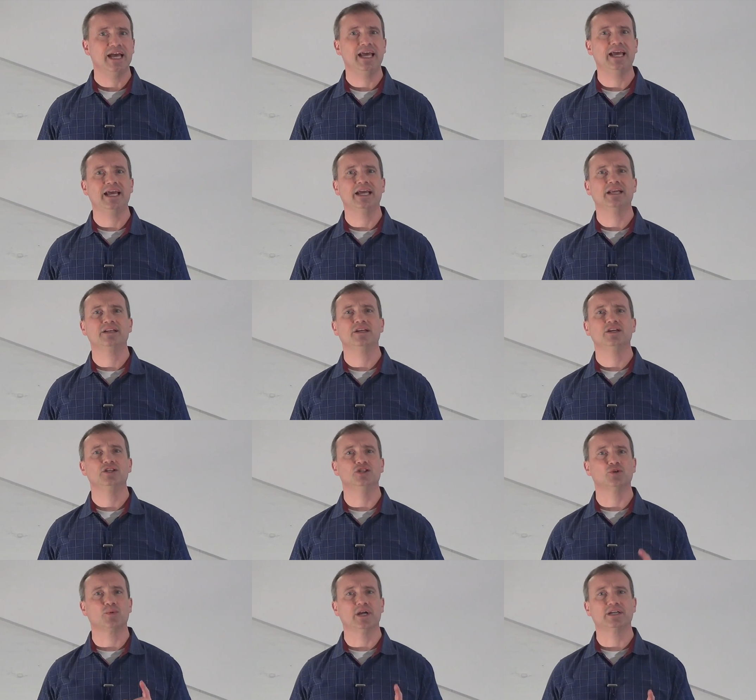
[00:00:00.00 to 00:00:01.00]

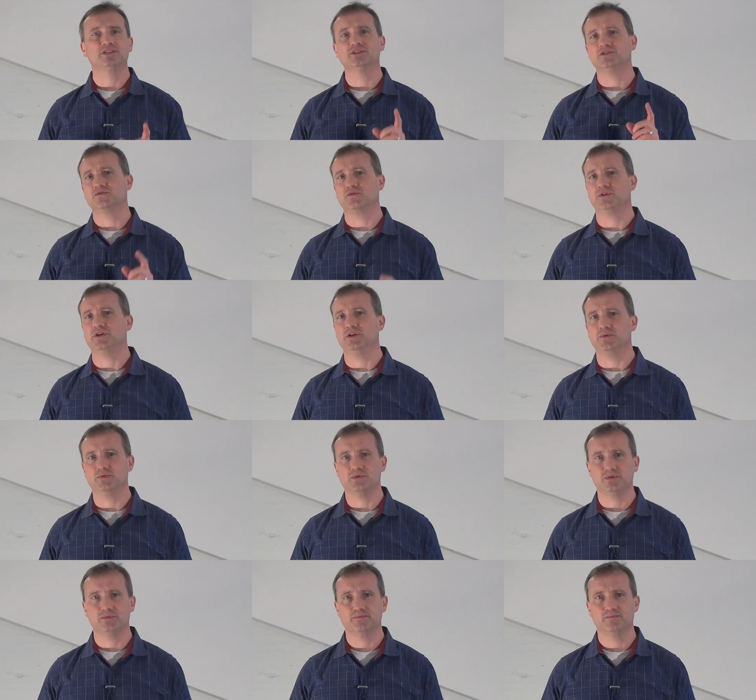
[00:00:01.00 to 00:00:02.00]
and directions for
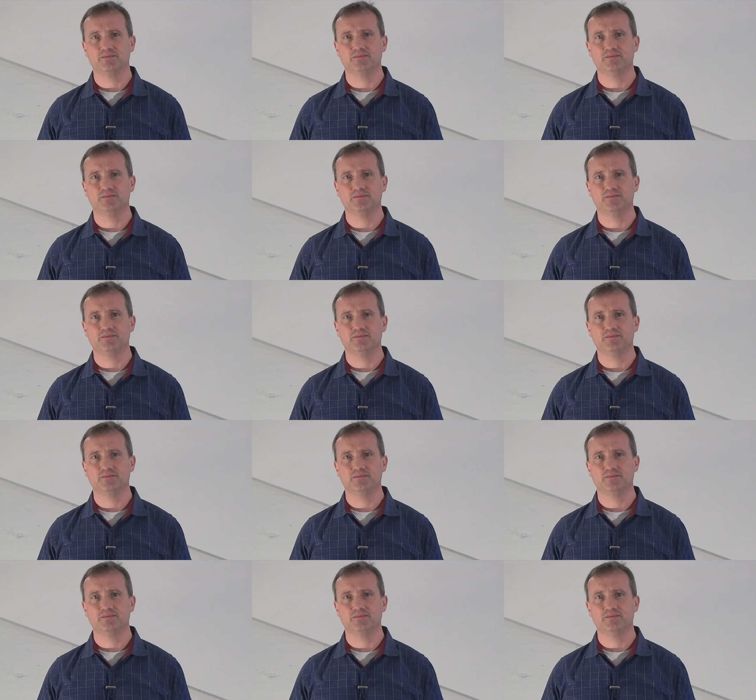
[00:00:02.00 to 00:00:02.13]
use.